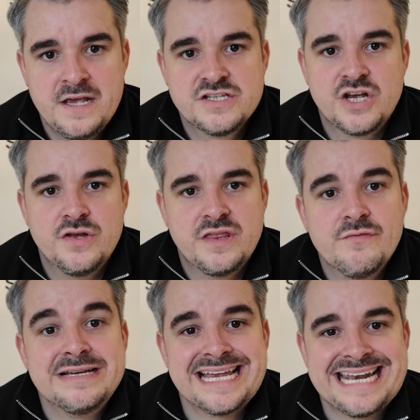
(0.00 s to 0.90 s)
So
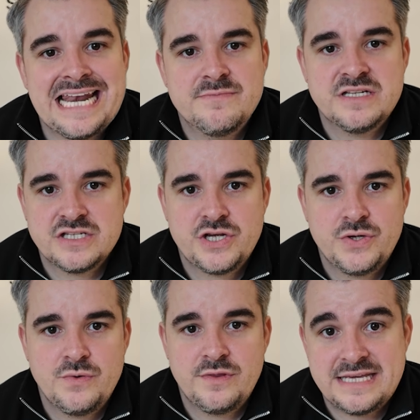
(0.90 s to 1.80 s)
there is an element
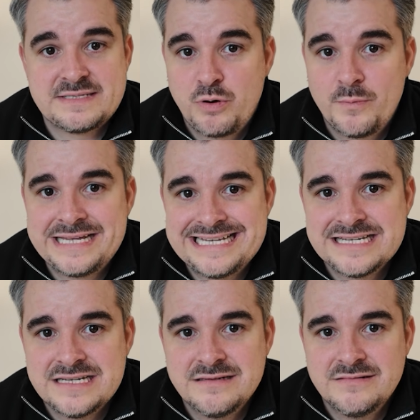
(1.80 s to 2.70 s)
to this probably
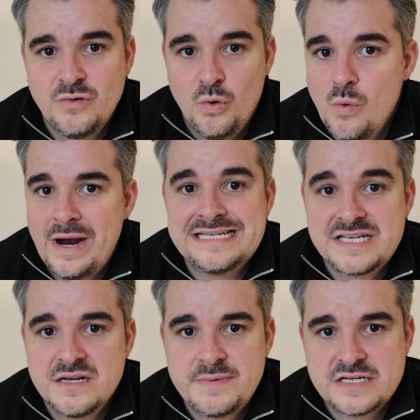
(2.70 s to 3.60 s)
isn't always
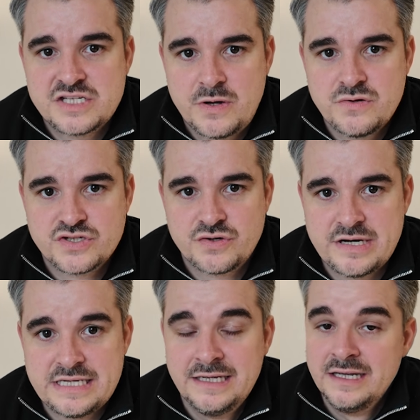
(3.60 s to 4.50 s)
going to be a
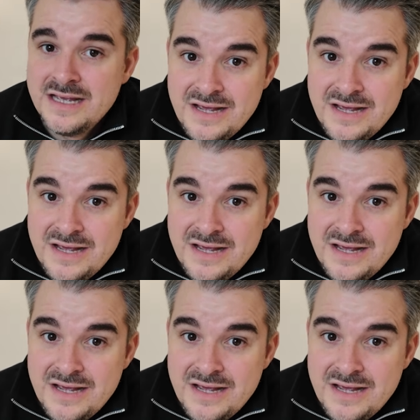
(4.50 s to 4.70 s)
smokescreen.